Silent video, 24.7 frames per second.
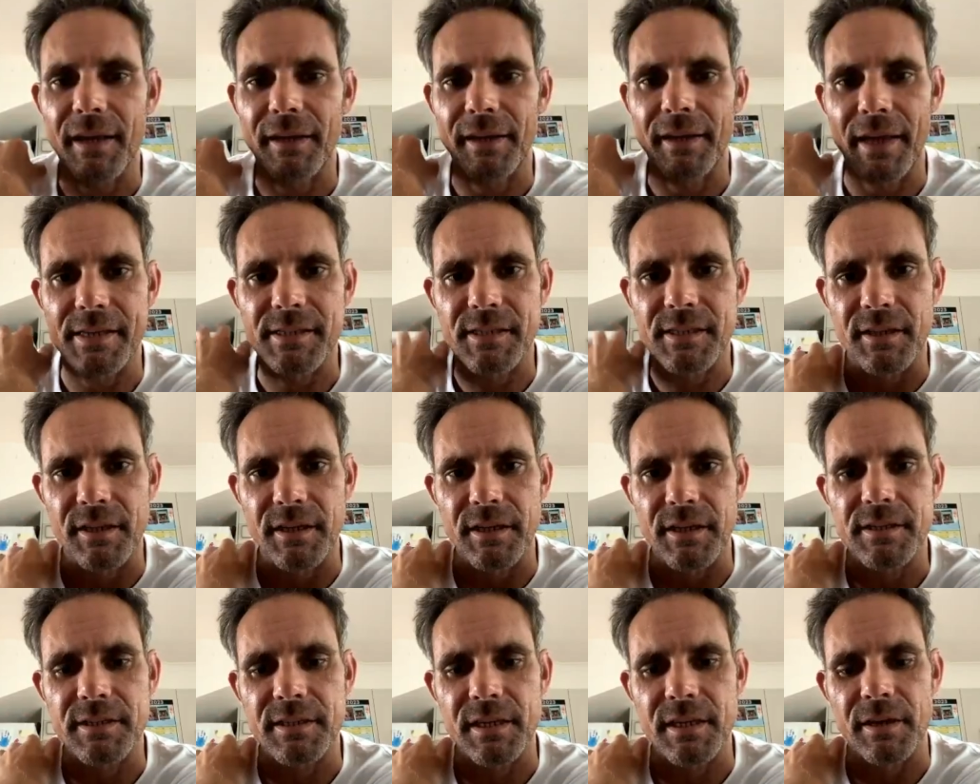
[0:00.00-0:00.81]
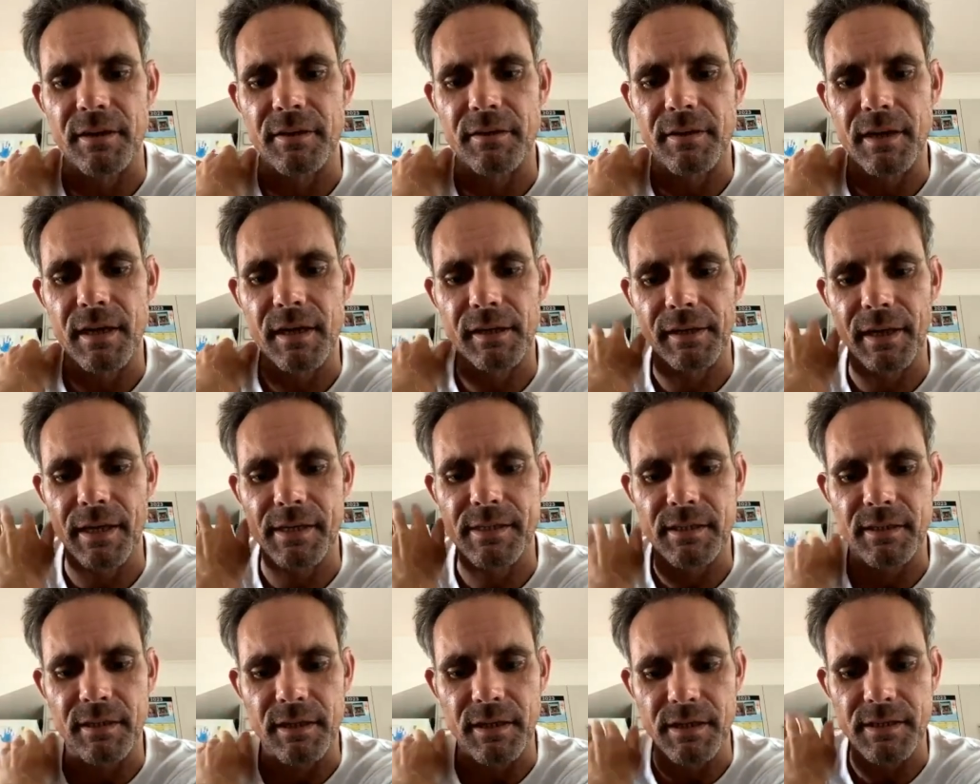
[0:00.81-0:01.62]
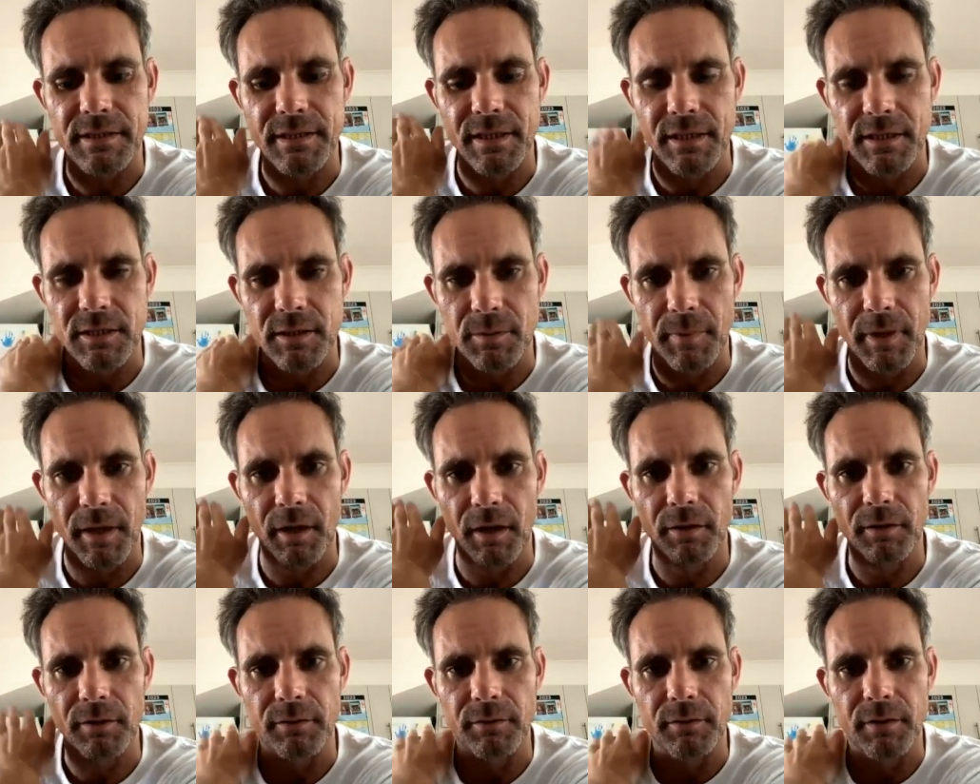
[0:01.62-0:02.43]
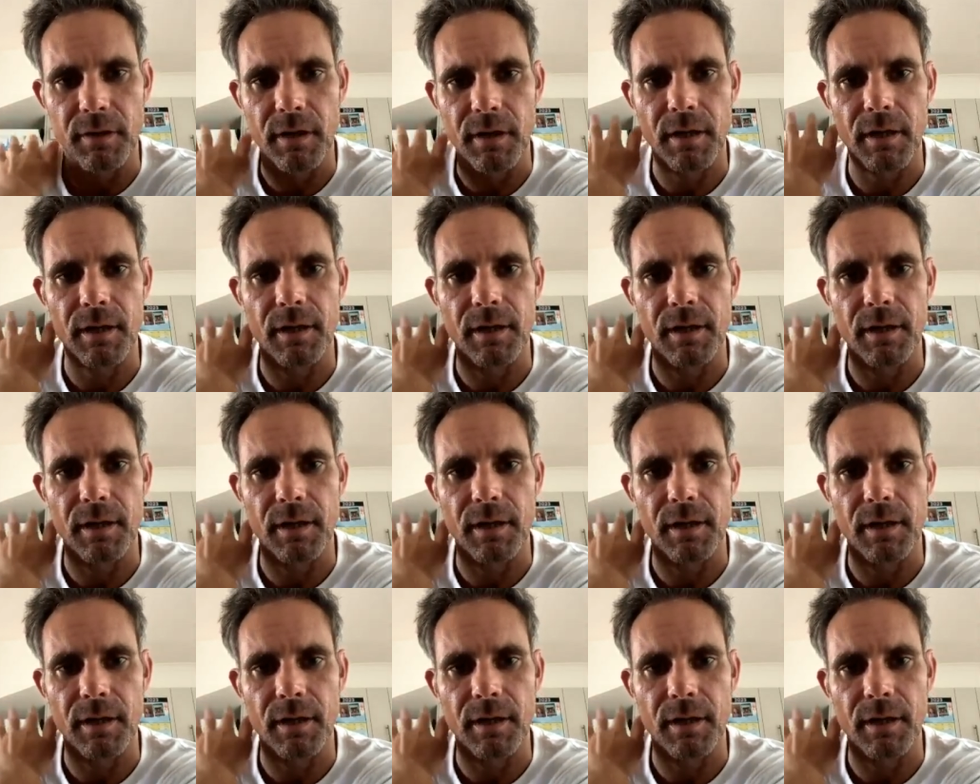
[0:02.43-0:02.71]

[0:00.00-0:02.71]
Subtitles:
letter that you sent to me on